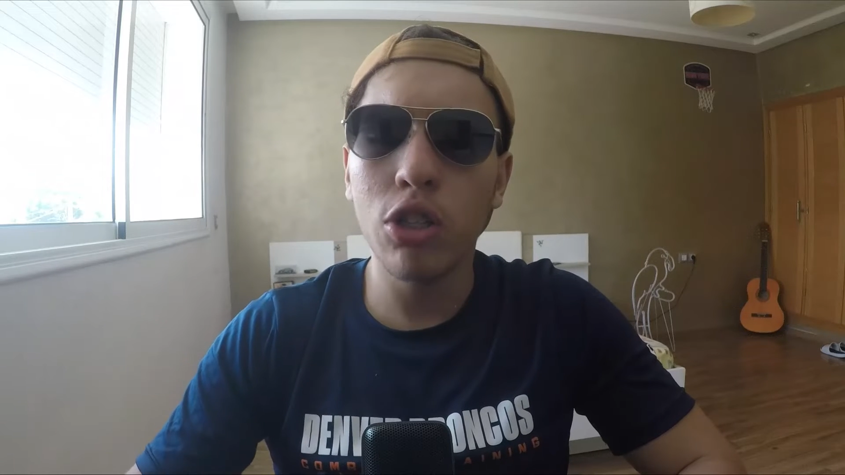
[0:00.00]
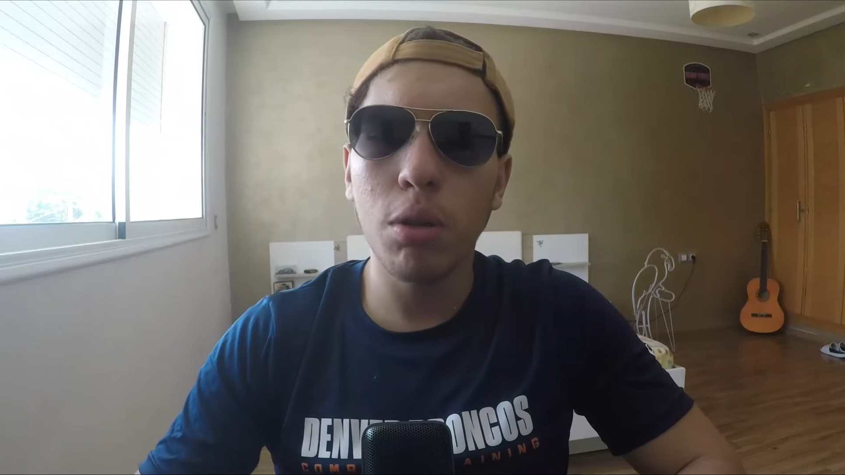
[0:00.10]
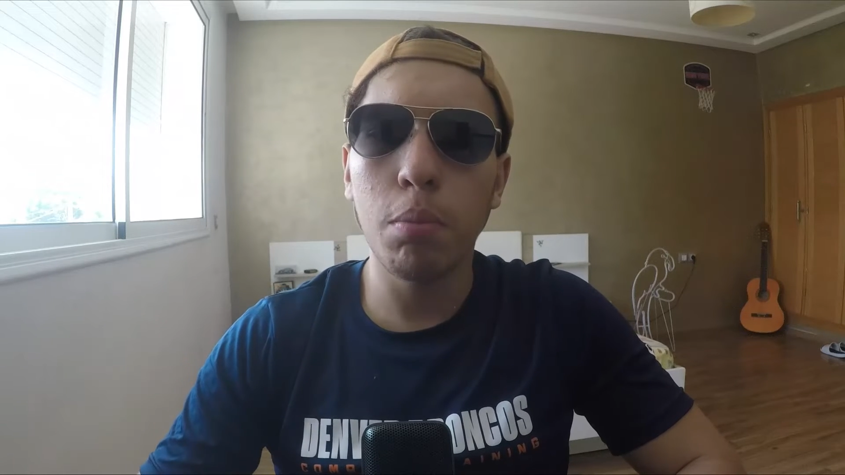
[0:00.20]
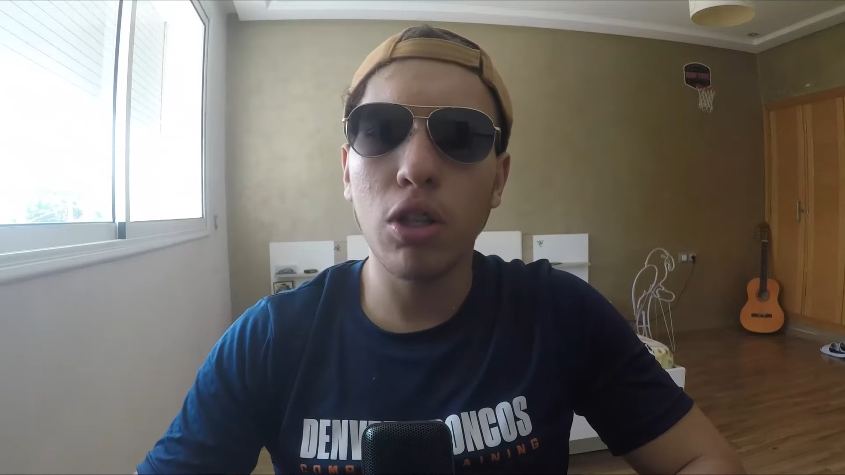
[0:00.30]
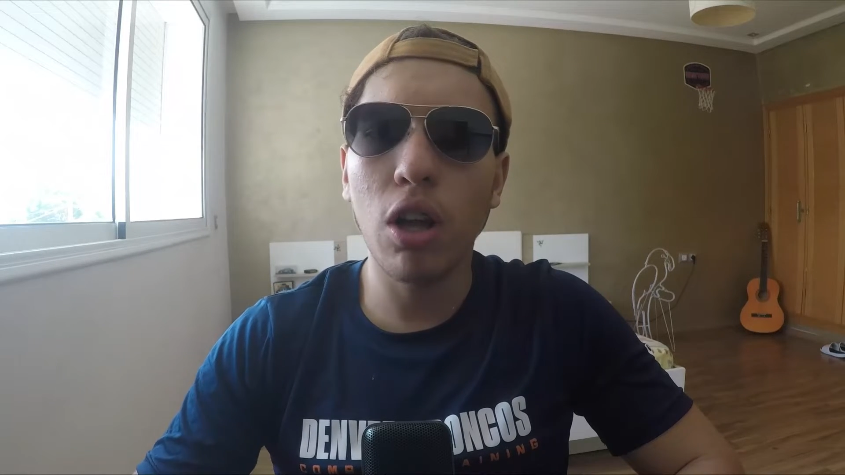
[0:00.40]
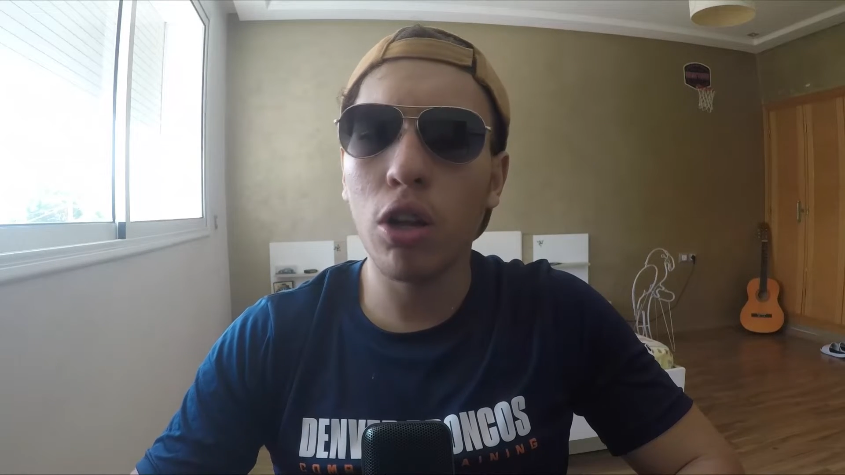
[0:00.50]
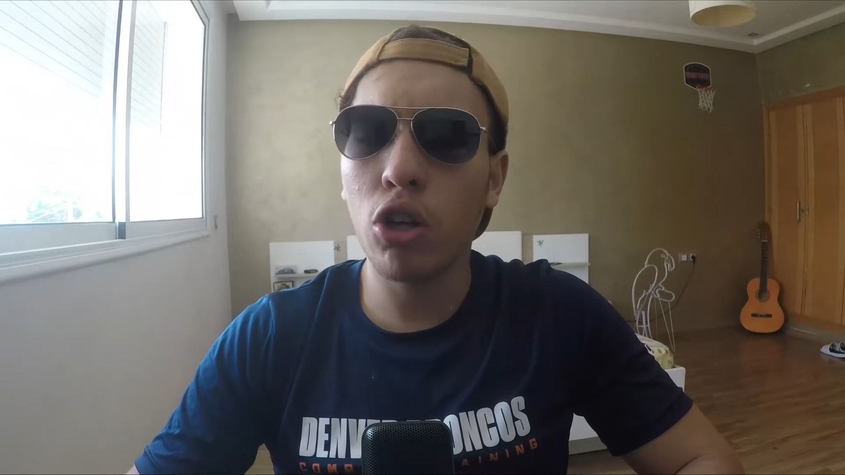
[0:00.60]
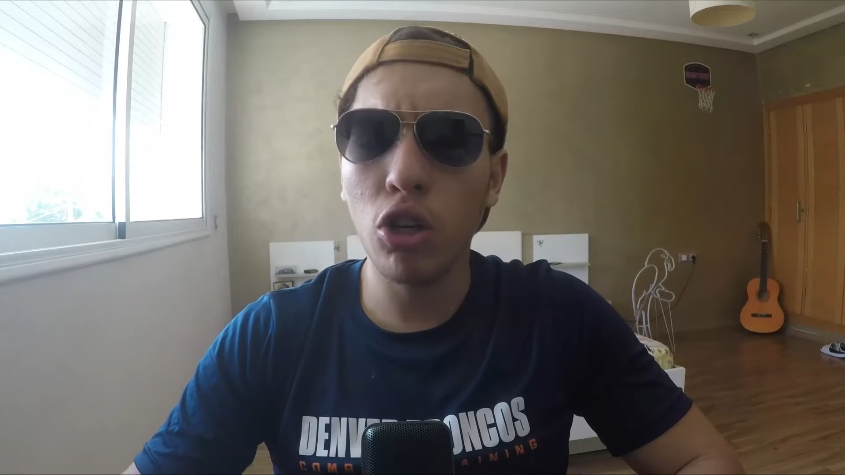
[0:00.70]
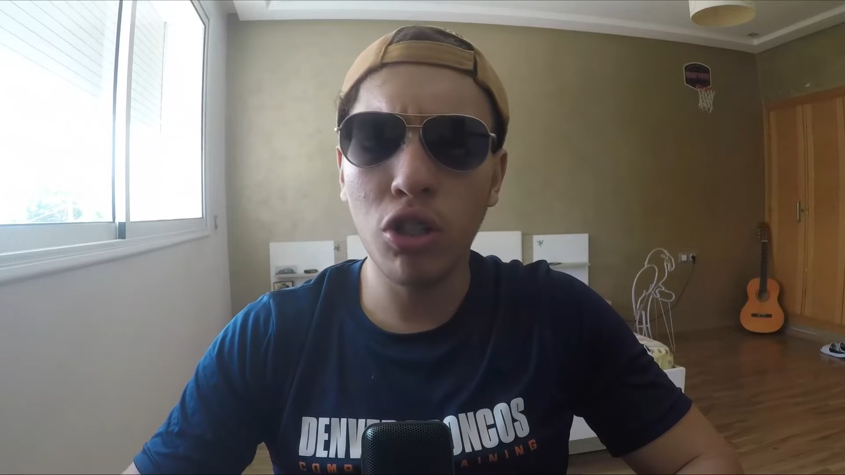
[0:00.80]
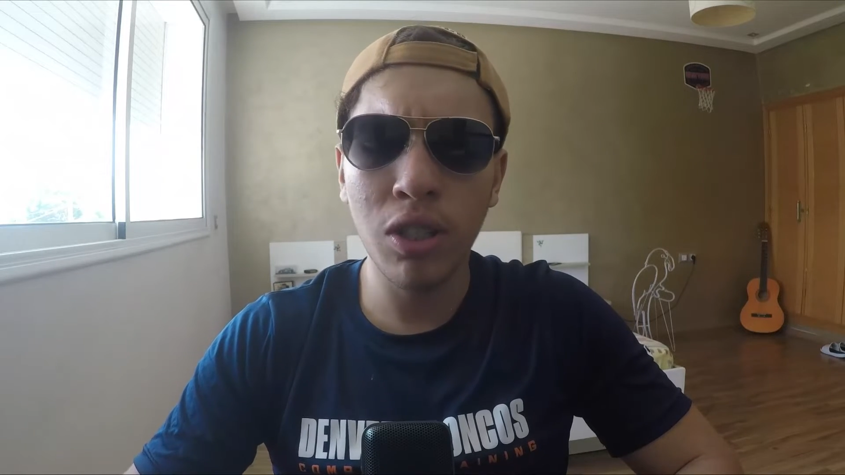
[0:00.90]
but
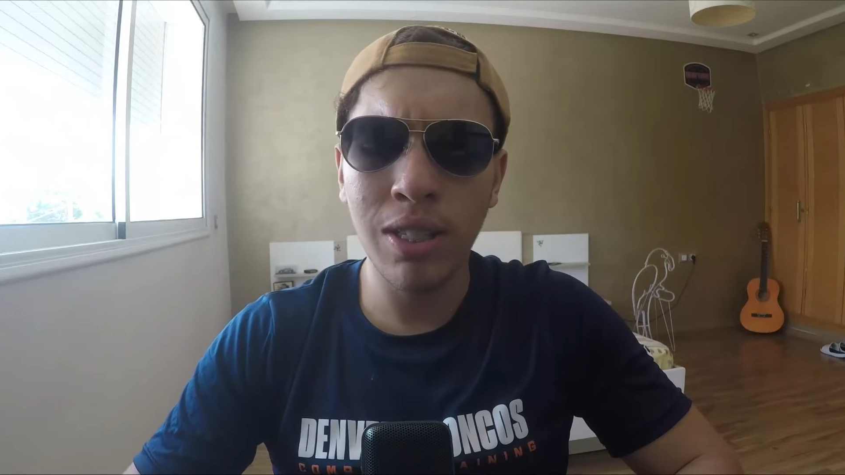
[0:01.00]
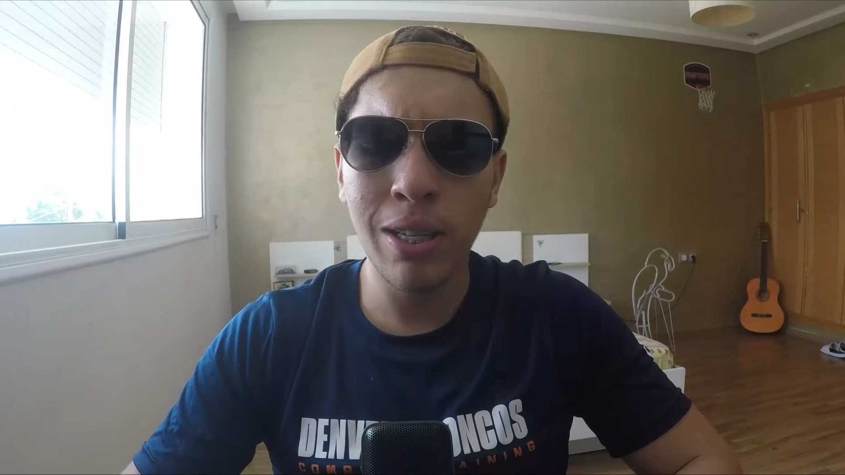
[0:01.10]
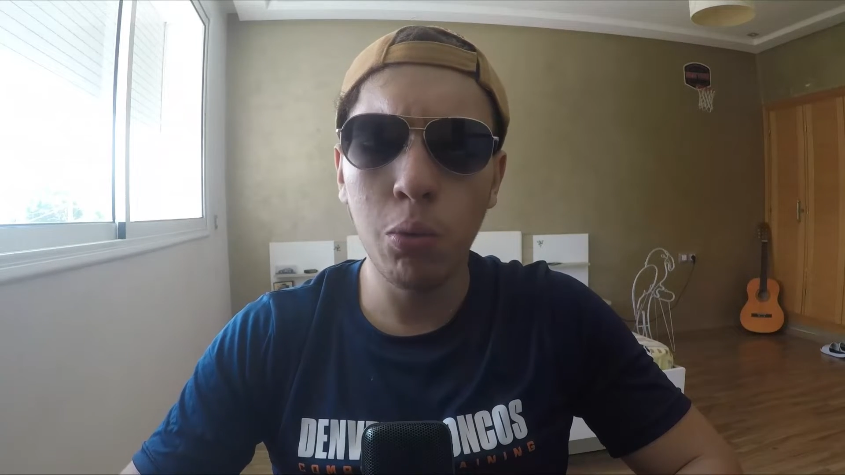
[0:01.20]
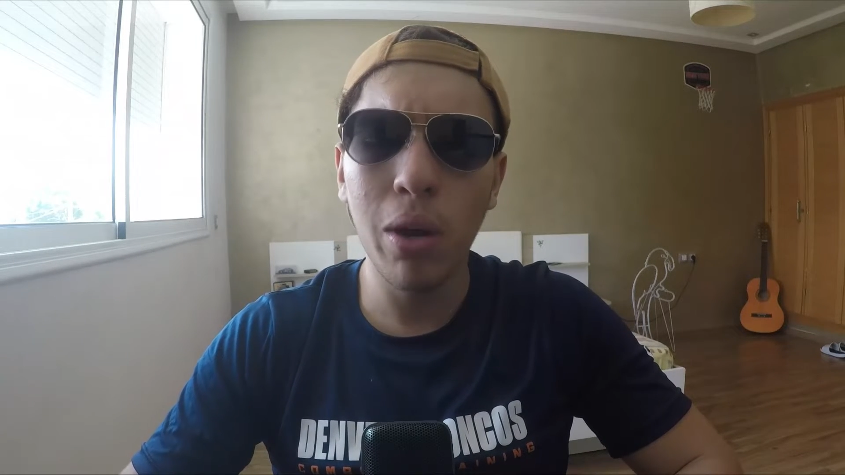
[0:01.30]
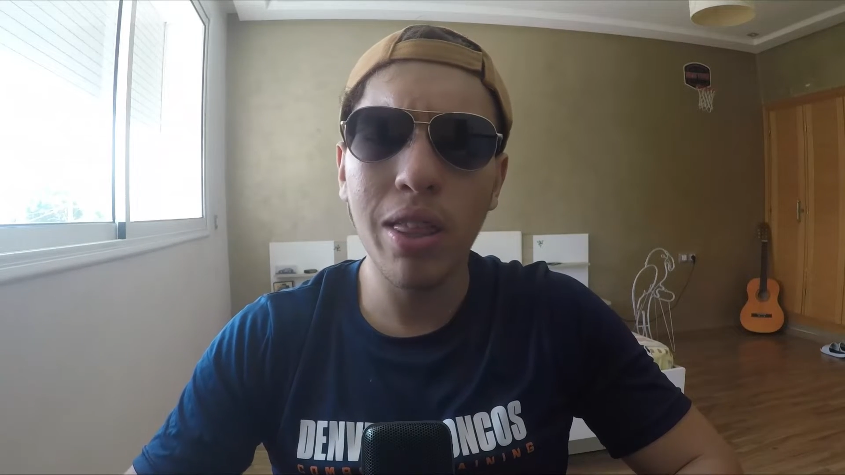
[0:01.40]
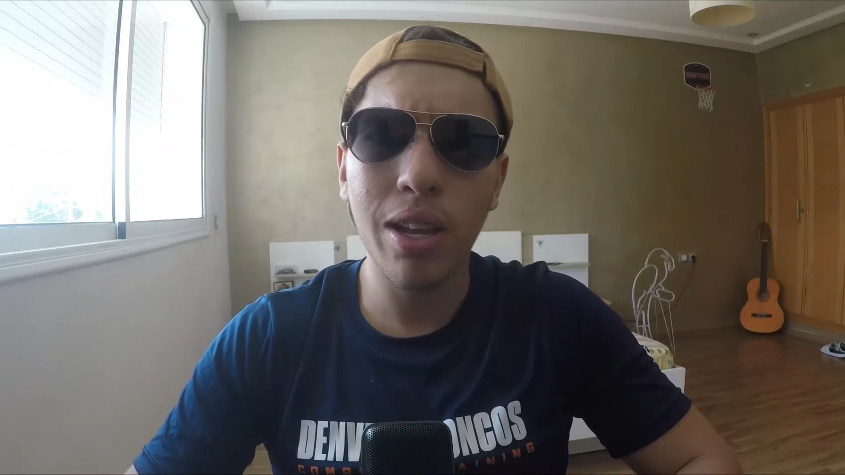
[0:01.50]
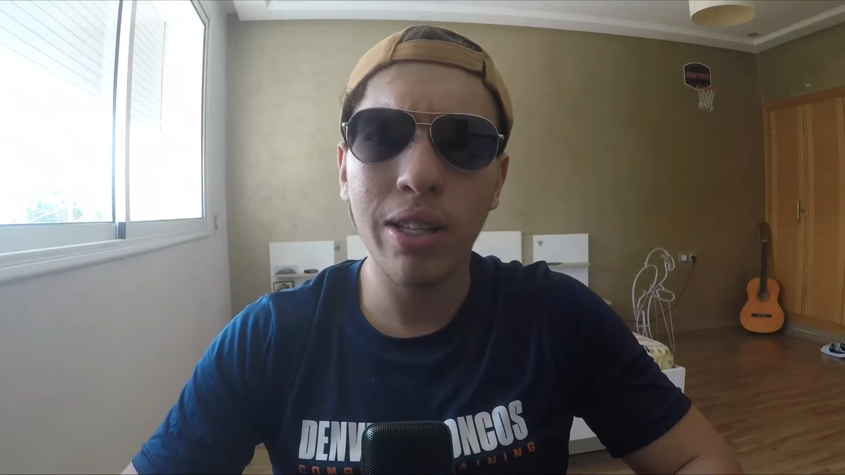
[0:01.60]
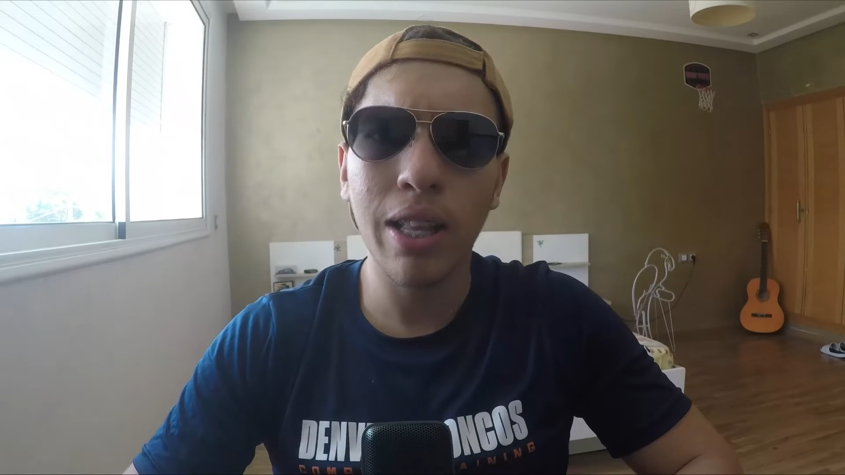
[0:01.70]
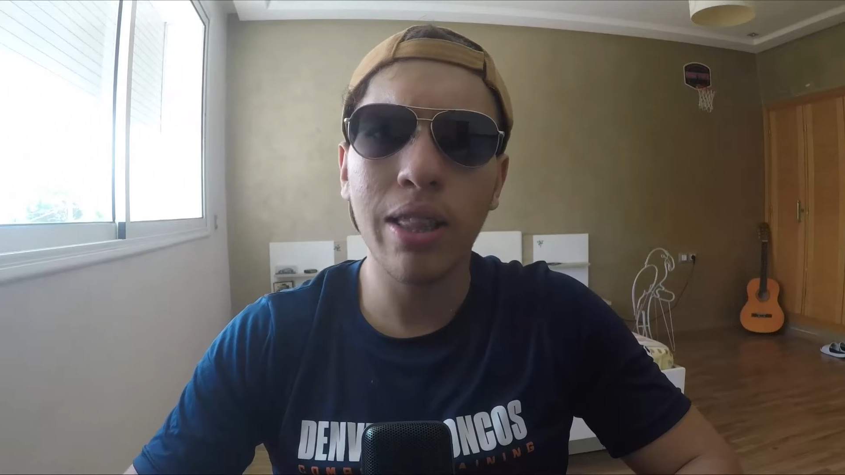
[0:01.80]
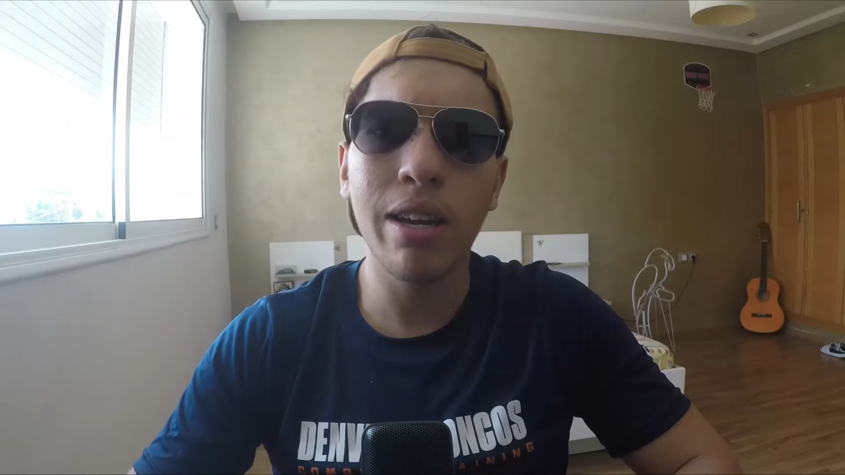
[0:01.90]
unconsciously we think
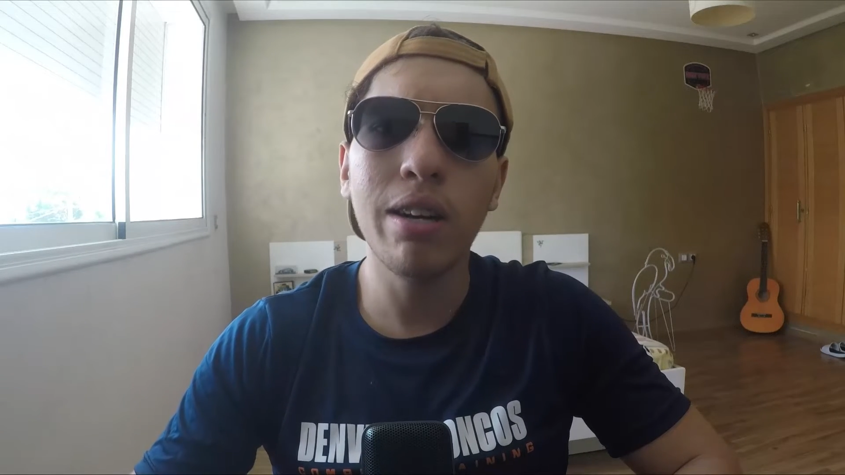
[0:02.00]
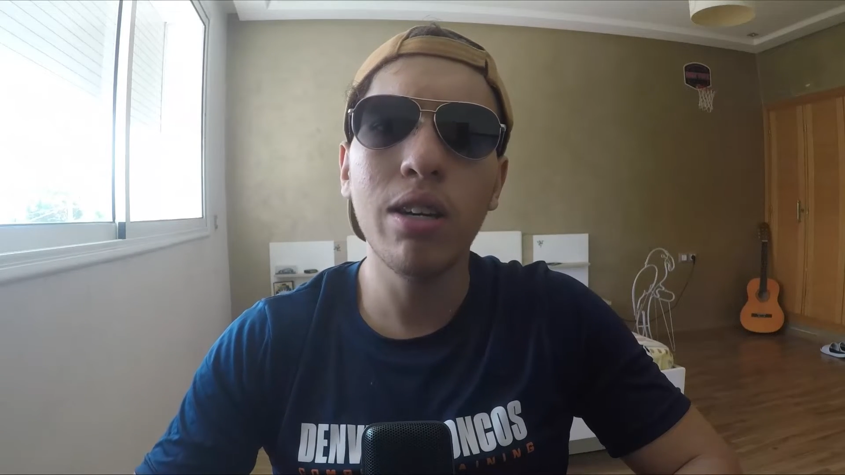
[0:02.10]
that their